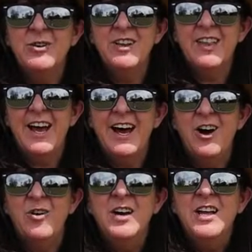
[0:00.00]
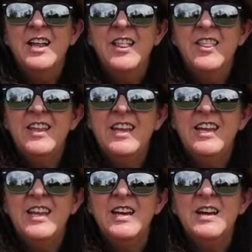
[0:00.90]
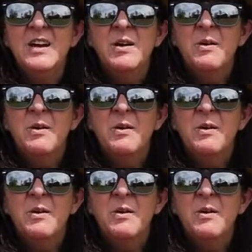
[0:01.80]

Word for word: to allow the